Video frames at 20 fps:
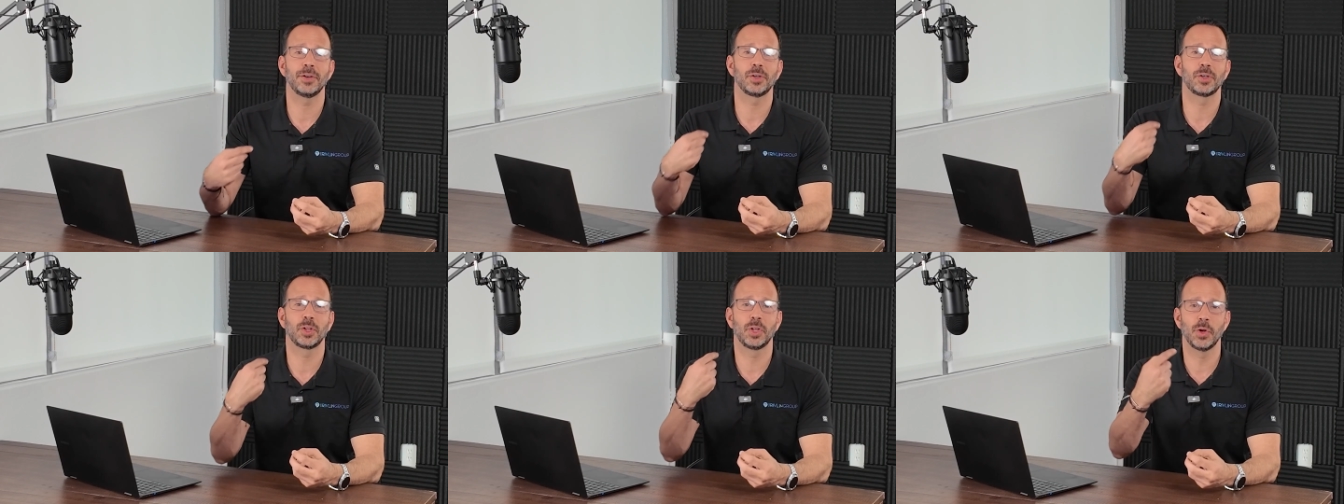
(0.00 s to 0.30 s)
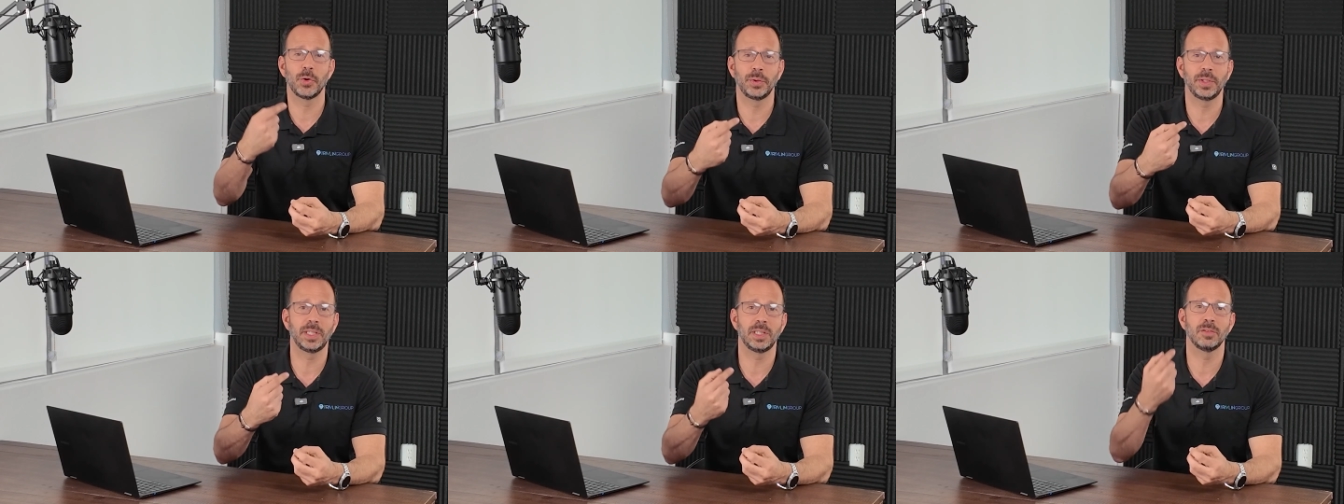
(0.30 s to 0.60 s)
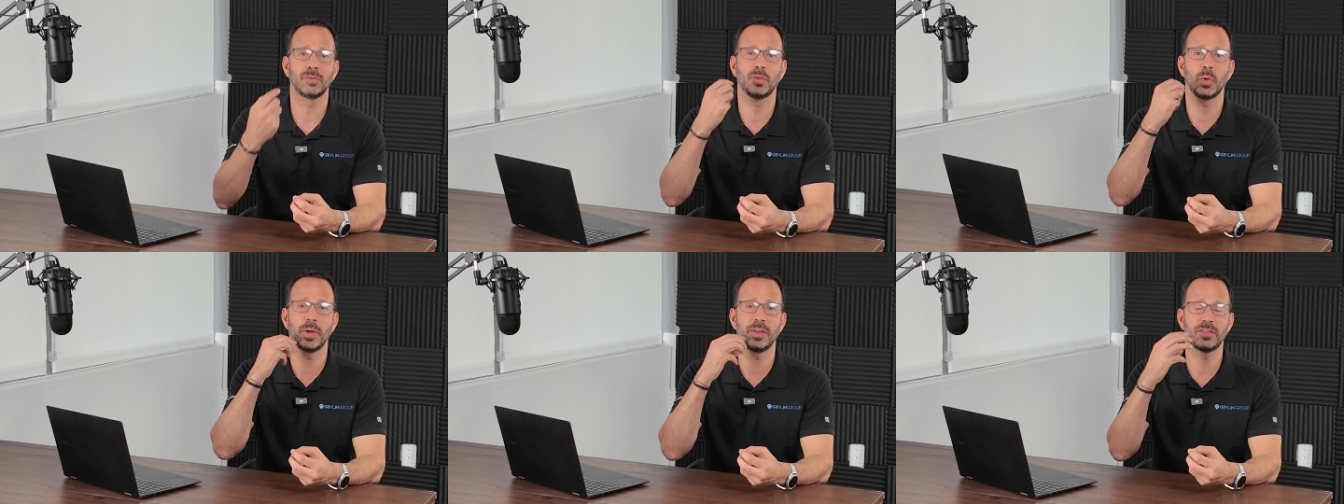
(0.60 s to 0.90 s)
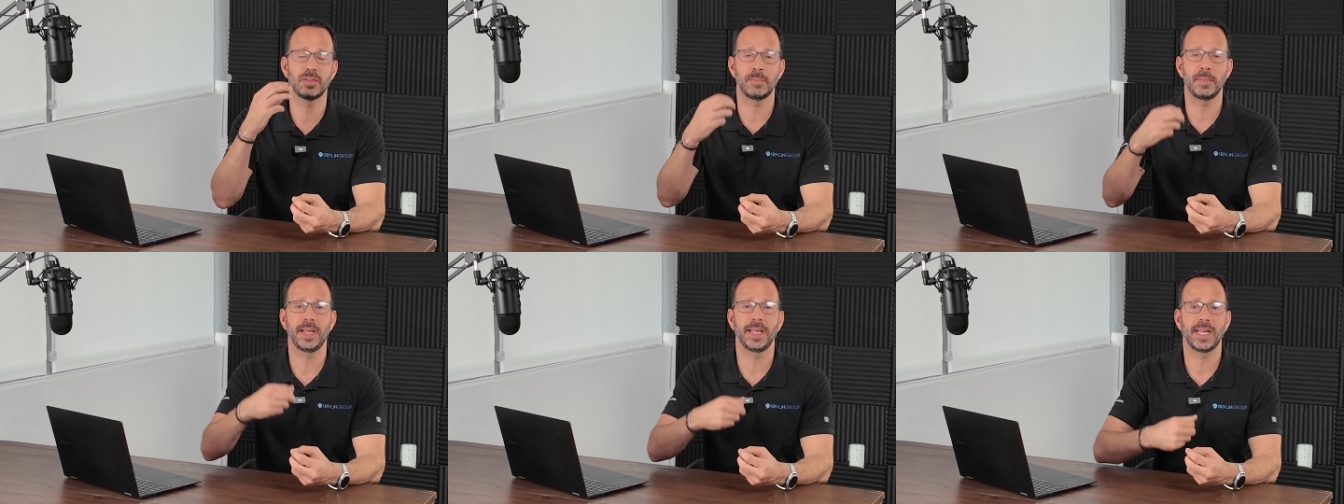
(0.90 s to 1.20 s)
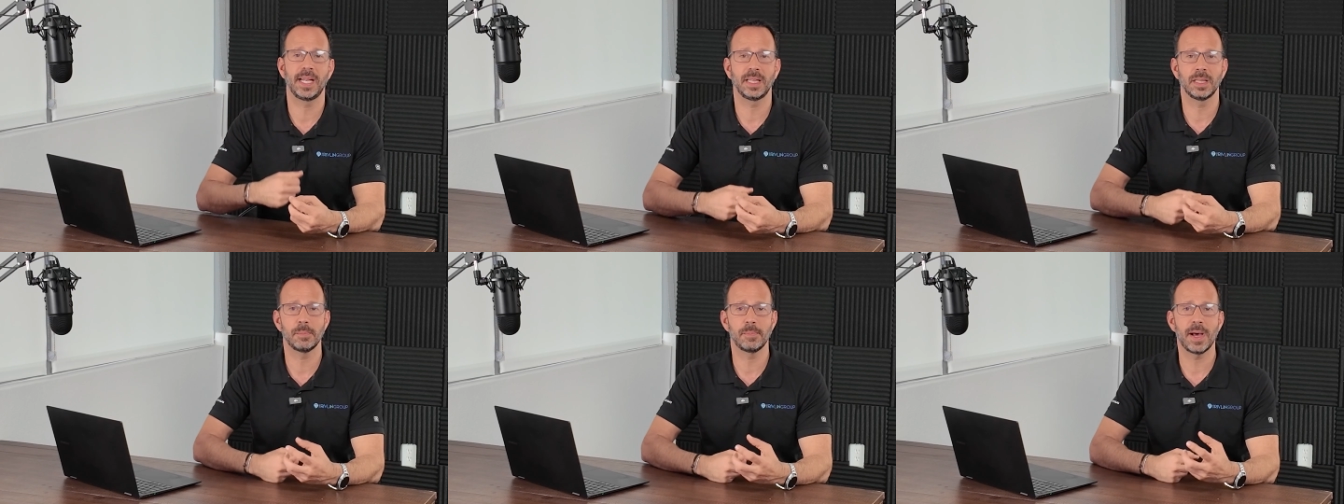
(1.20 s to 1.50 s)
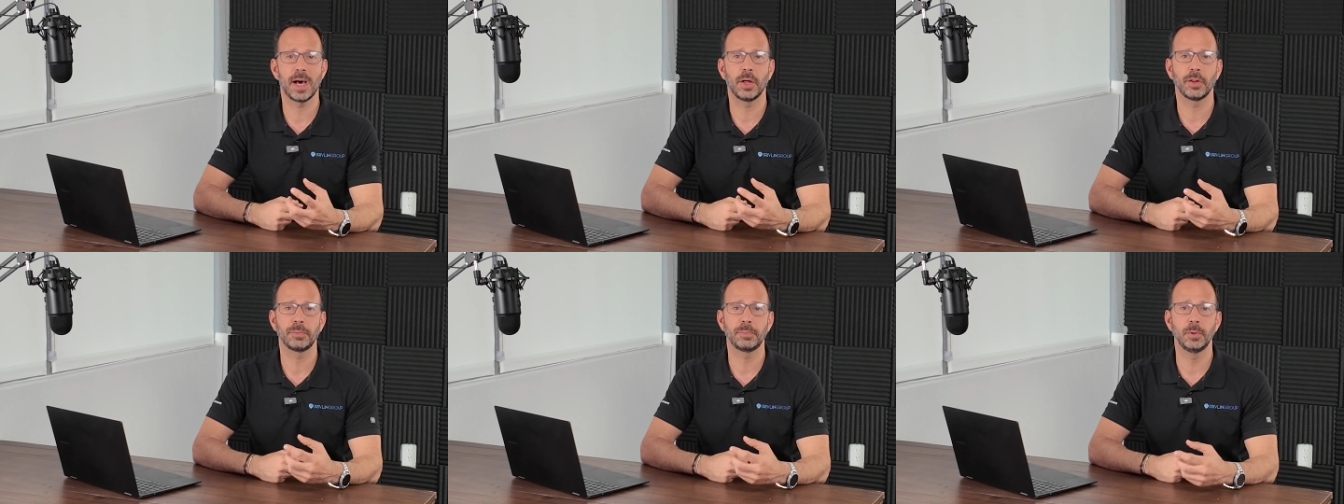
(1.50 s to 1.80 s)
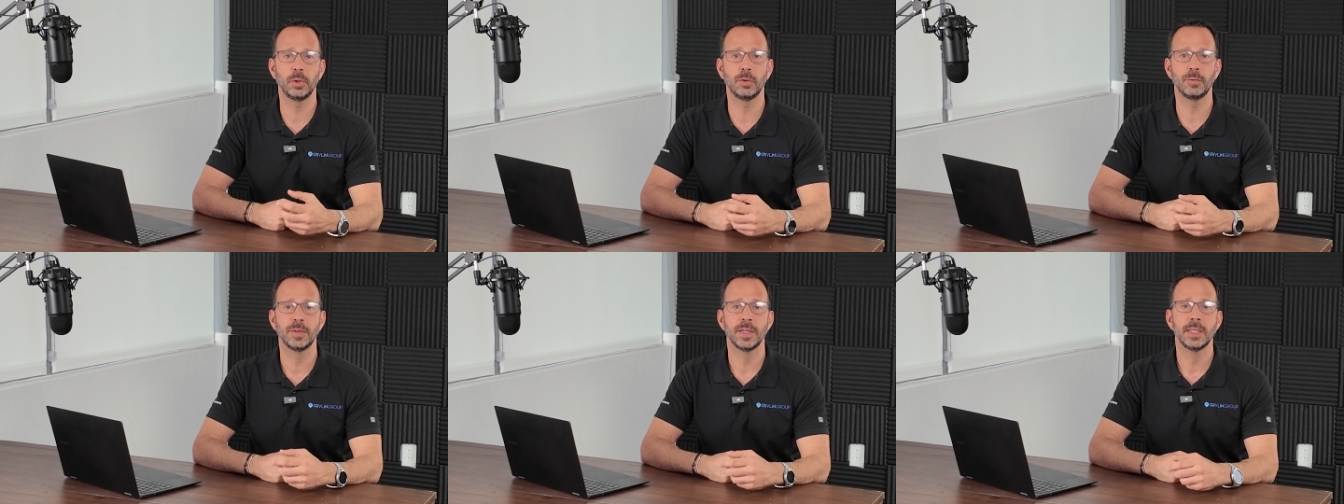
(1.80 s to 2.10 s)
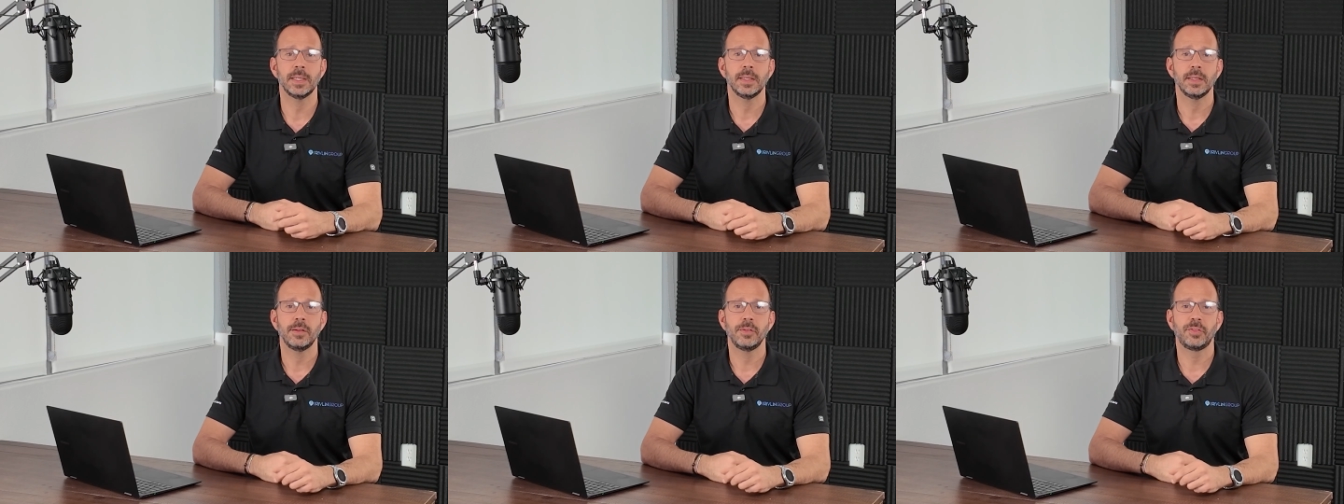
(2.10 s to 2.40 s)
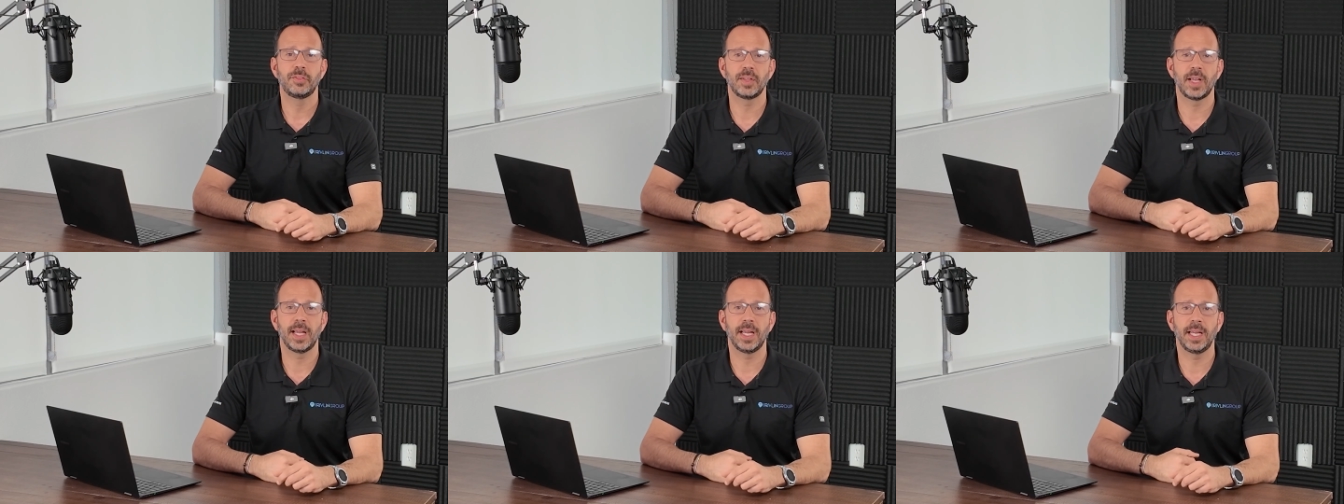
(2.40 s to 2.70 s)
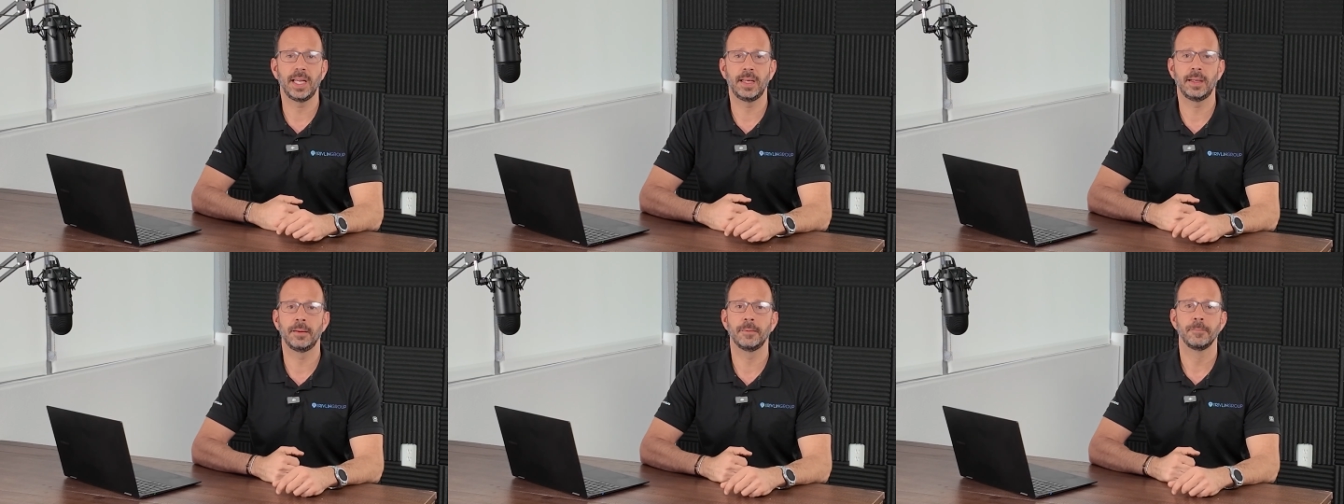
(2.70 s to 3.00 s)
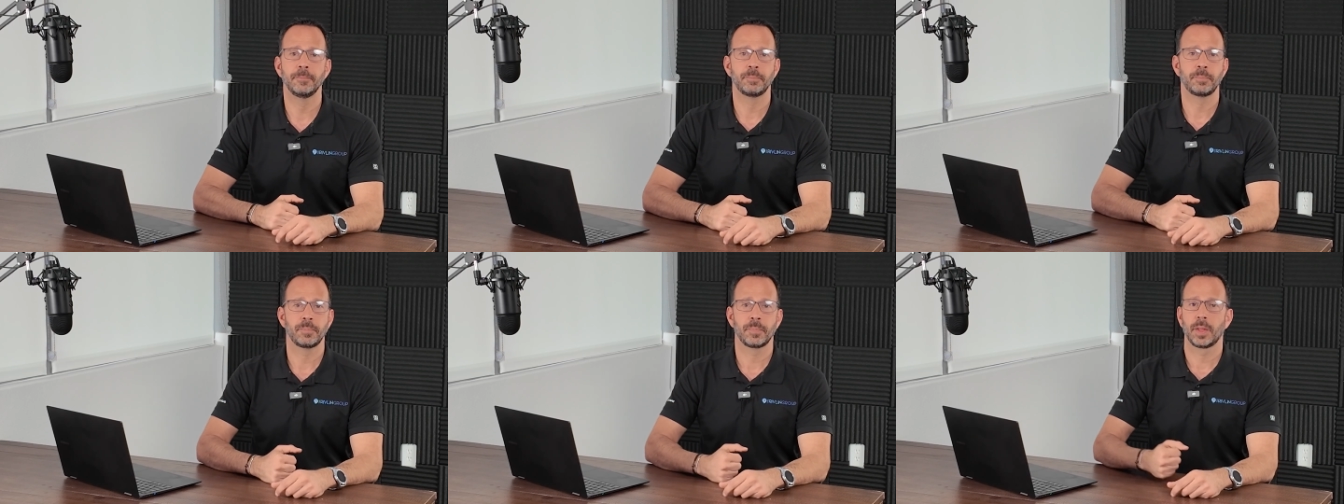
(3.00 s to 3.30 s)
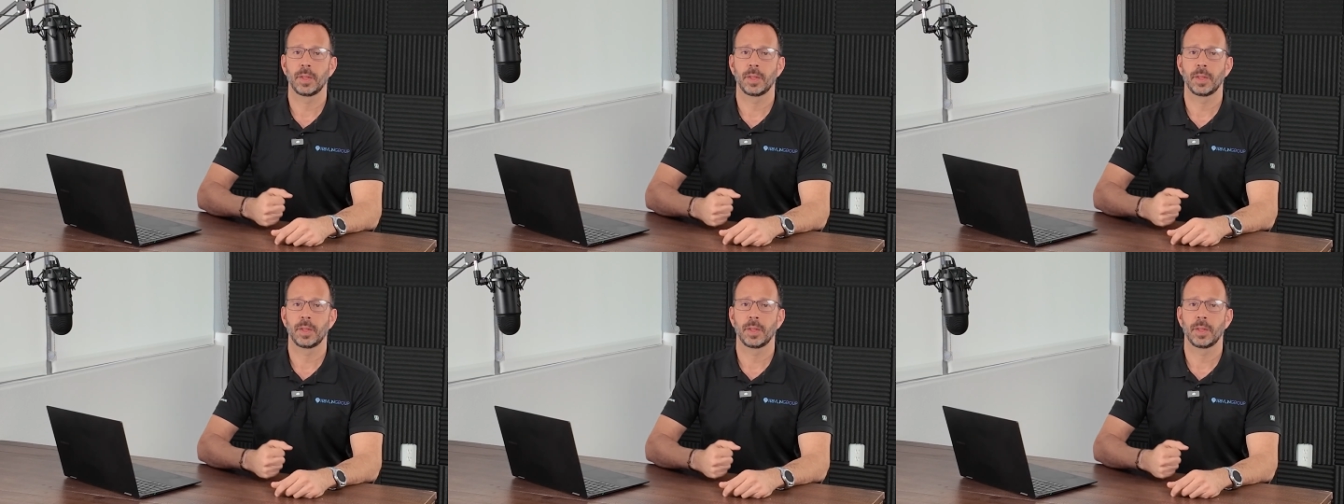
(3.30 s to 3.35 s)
they're cloning the voice and making the mouth move, saying,